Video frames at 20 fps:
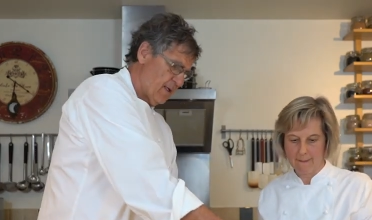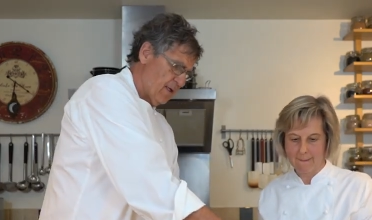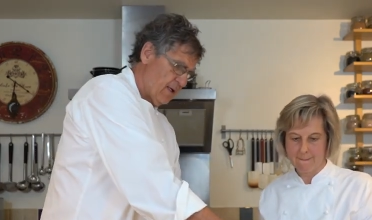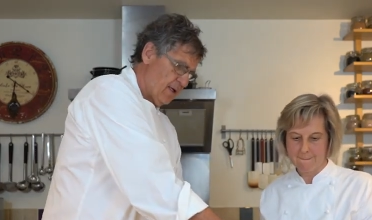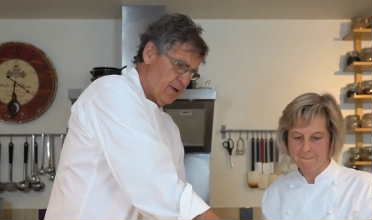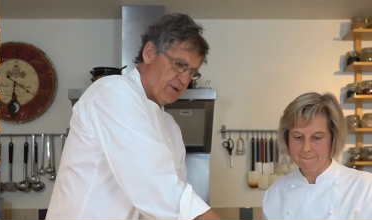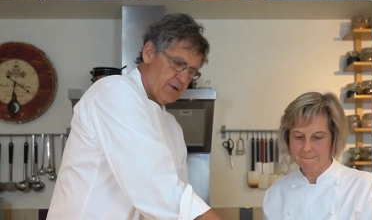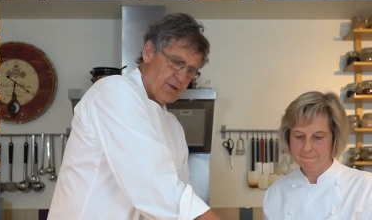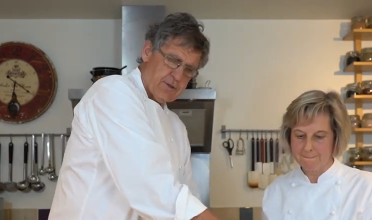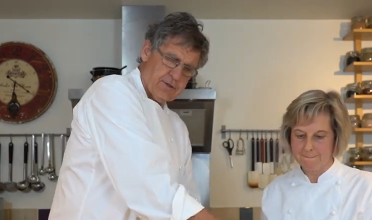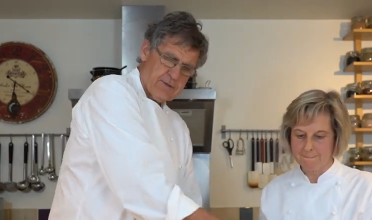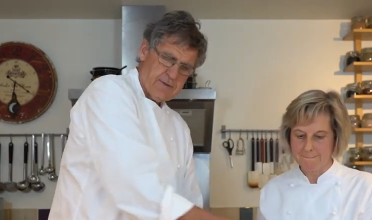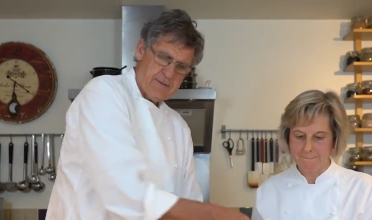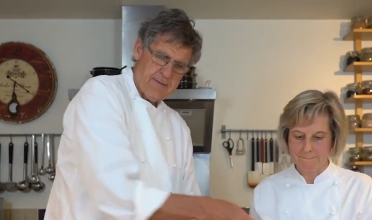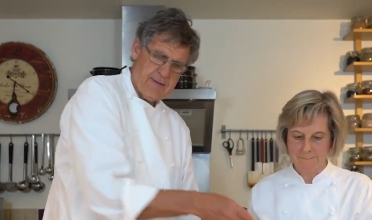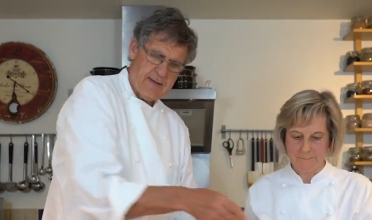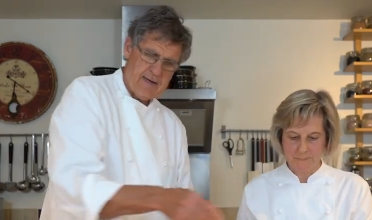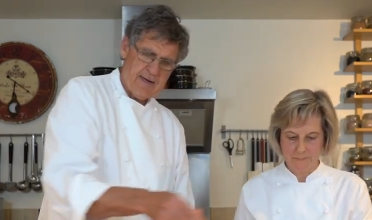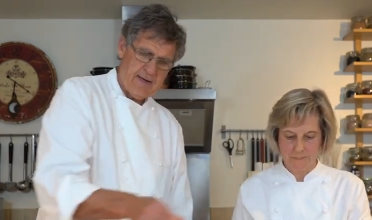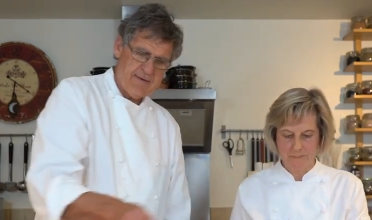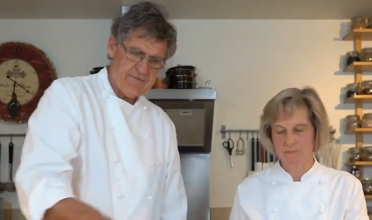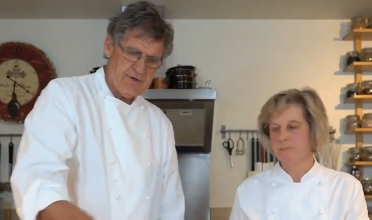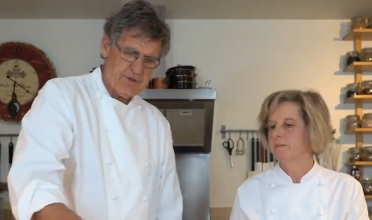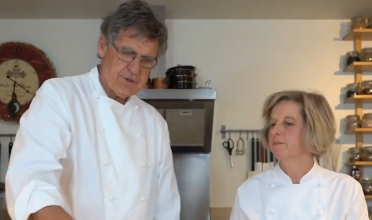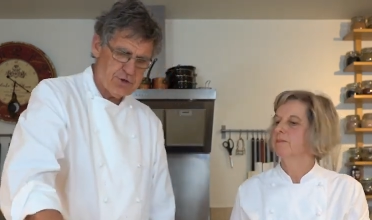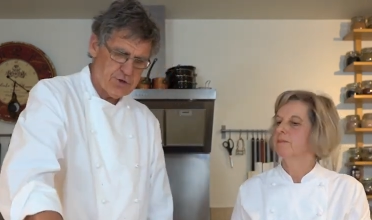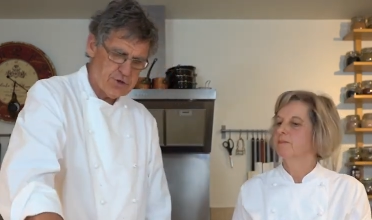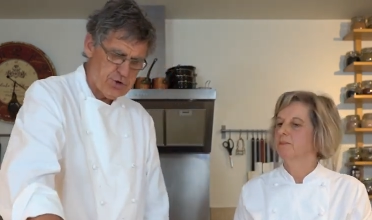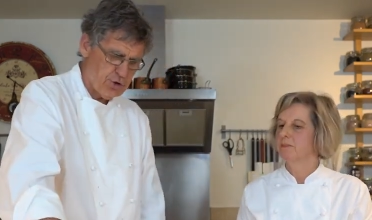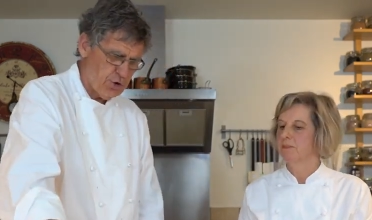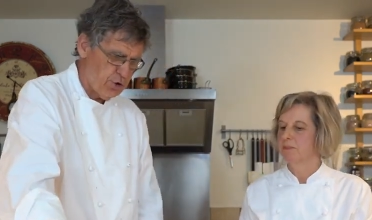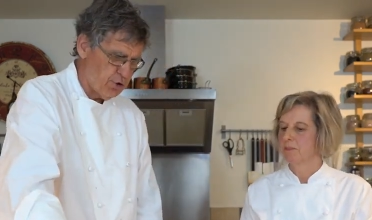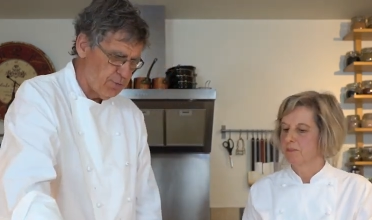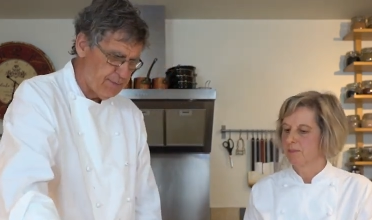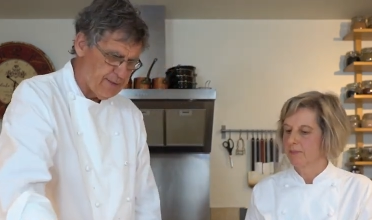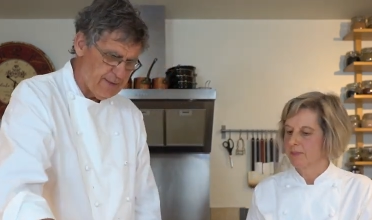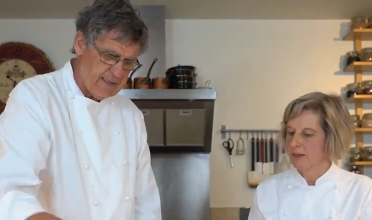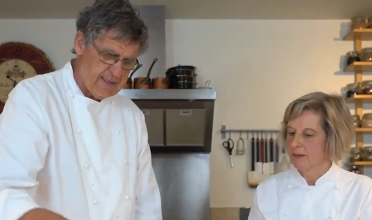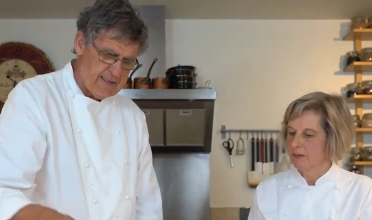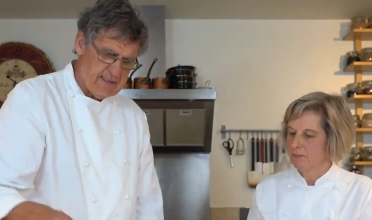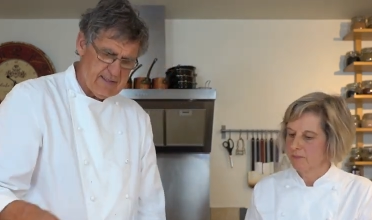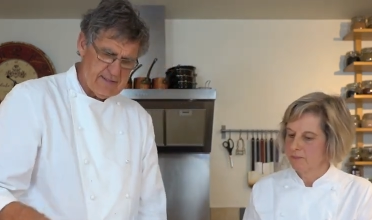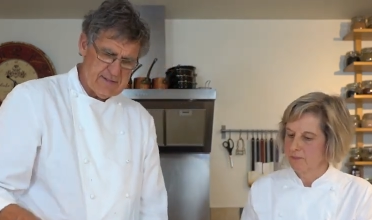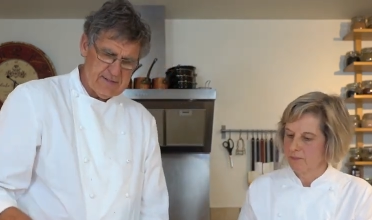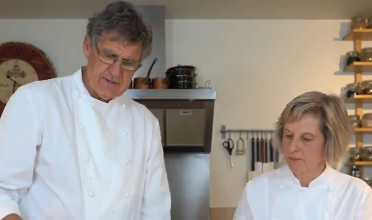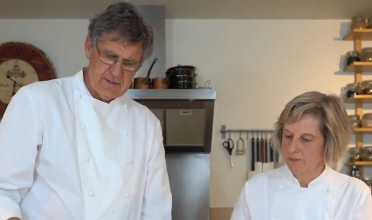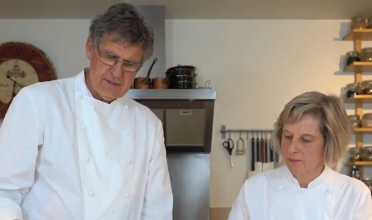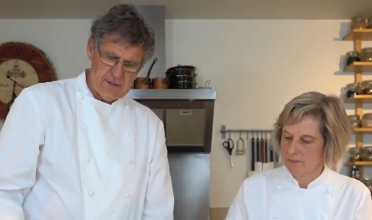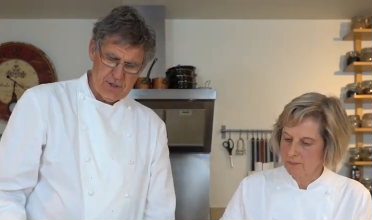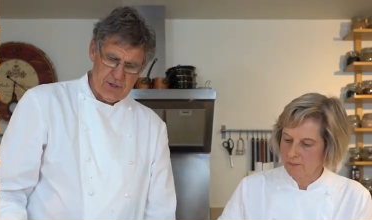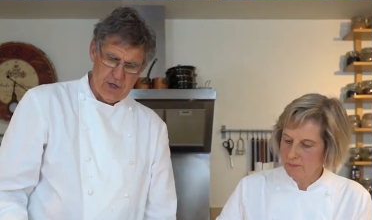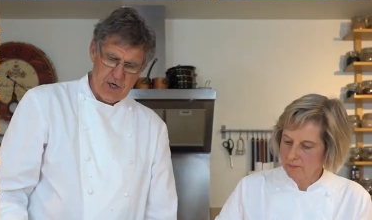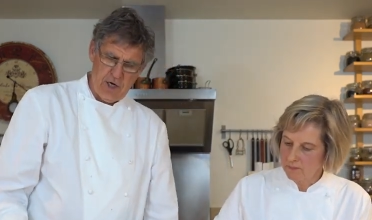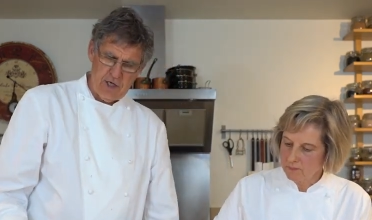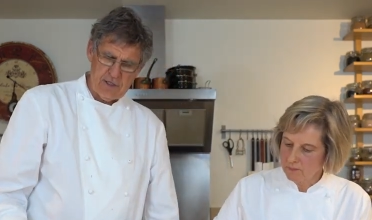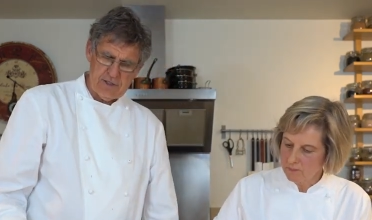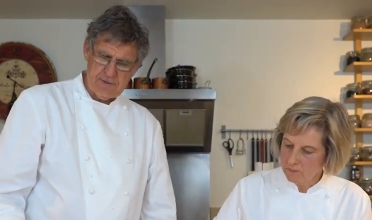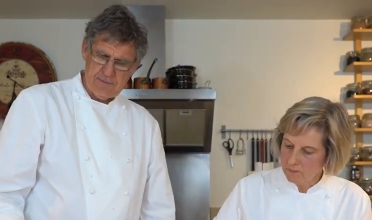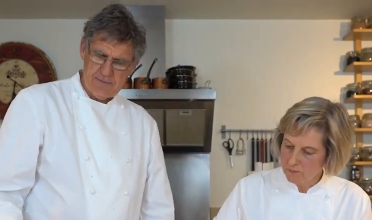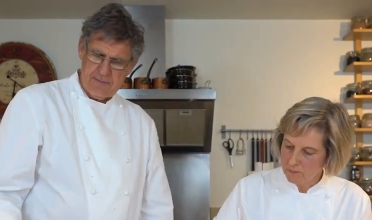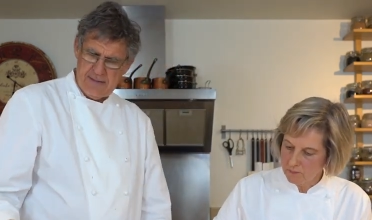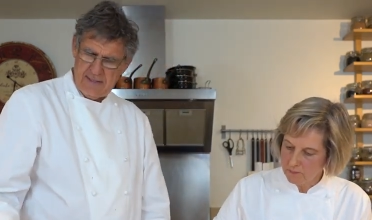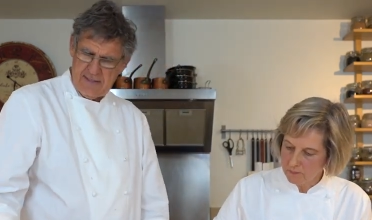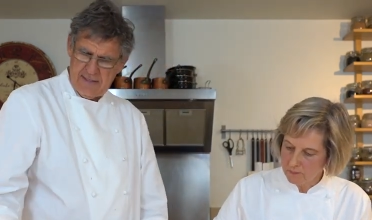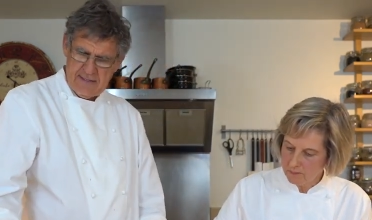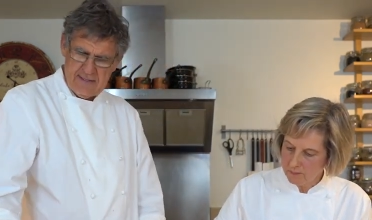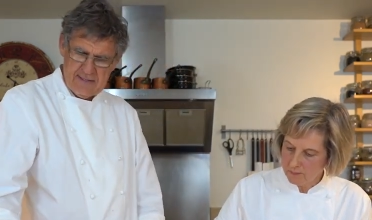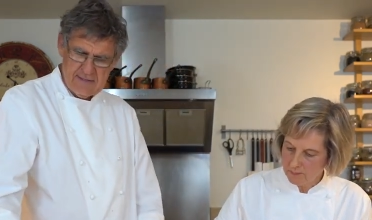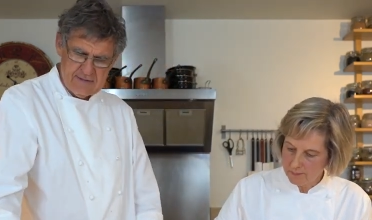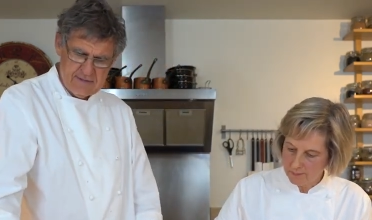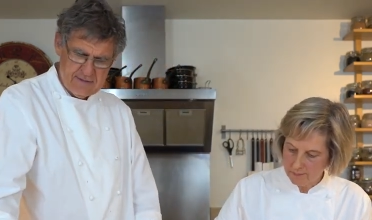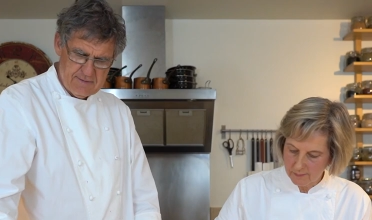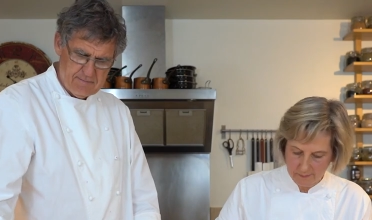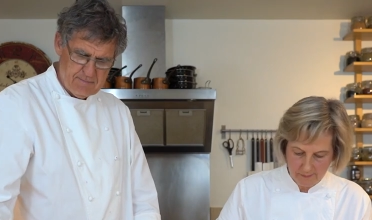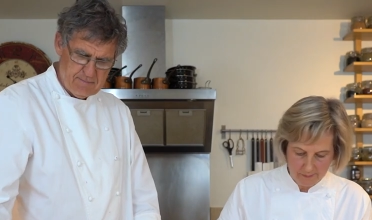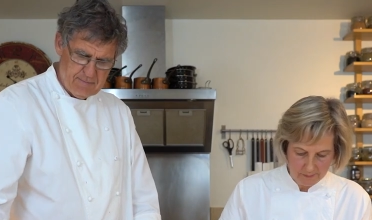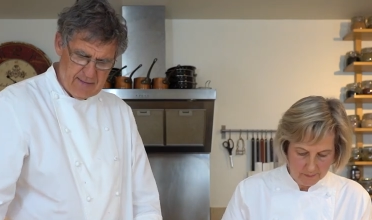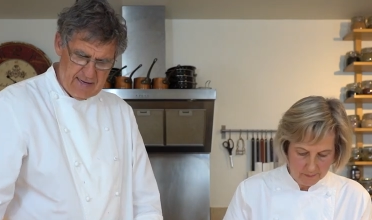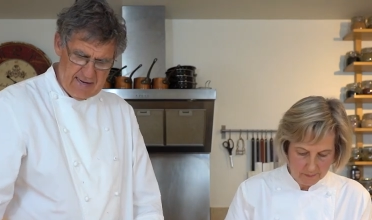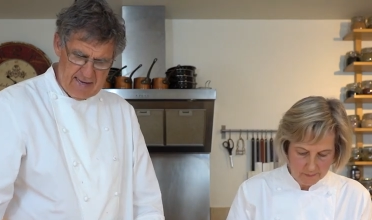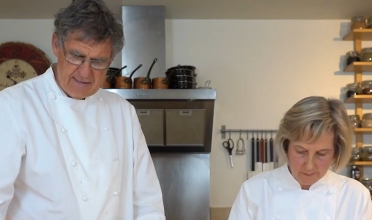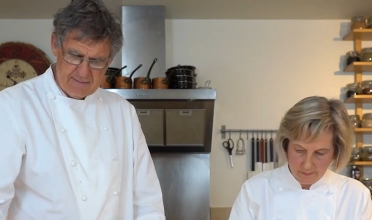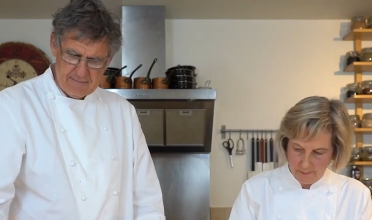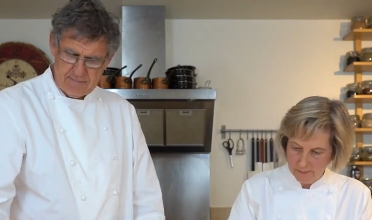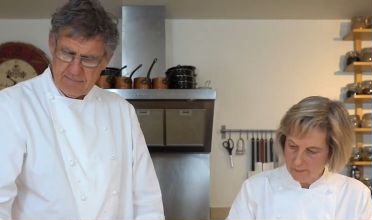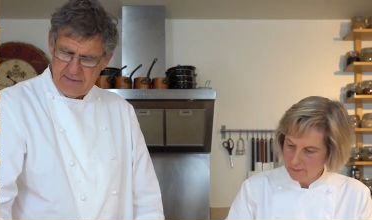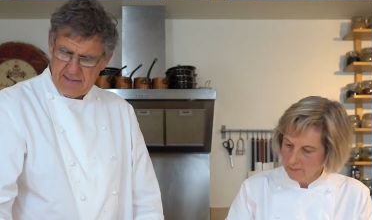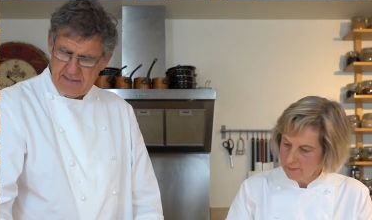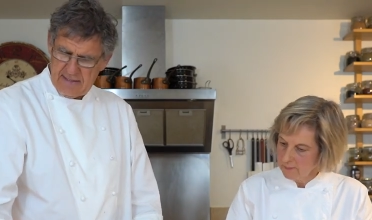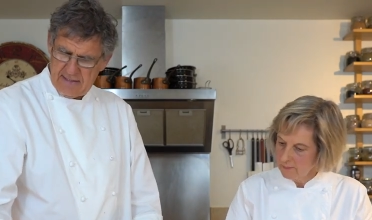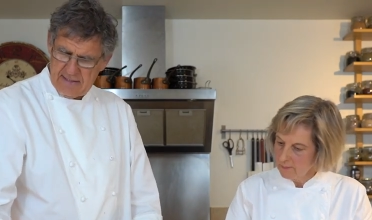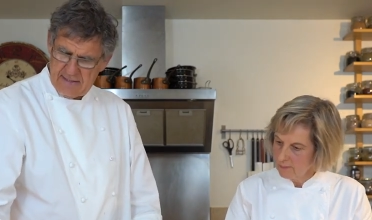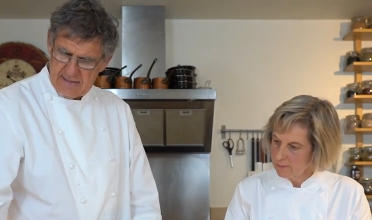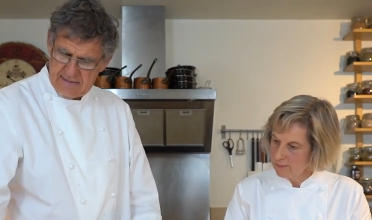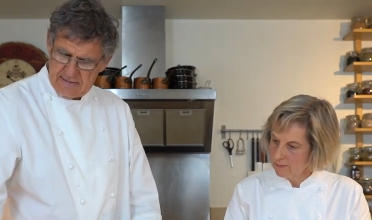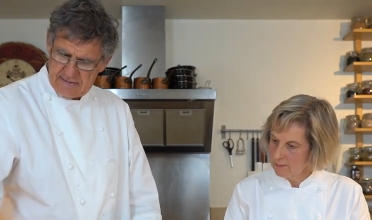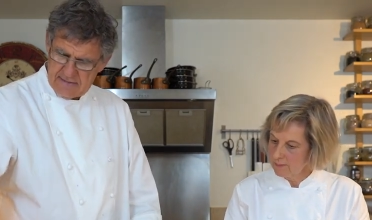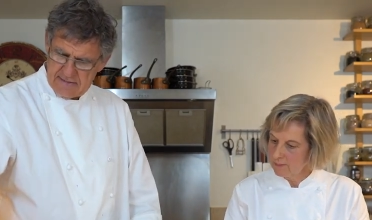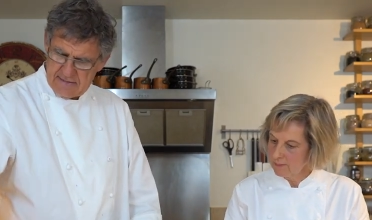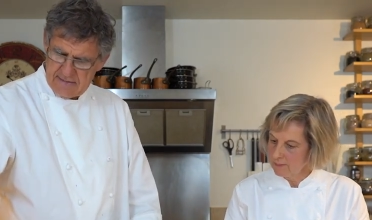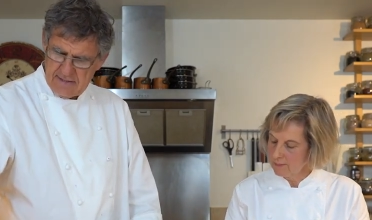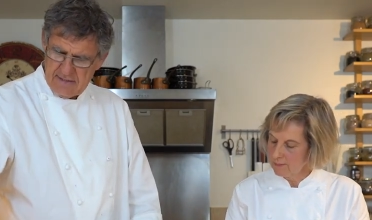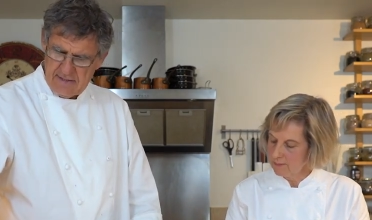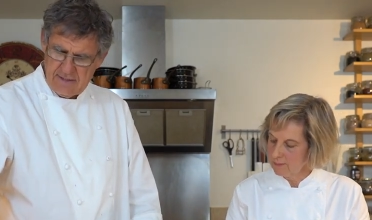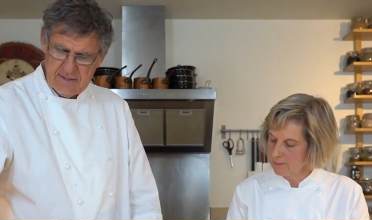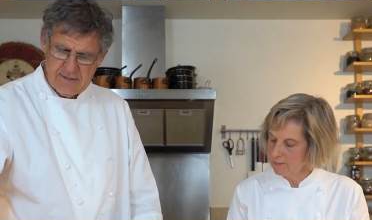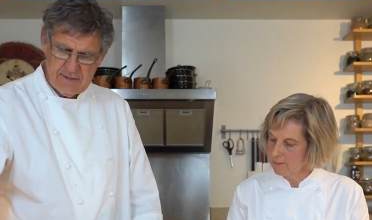Speaker 1: There's now, lovely strawberries, raspberries, blackberries.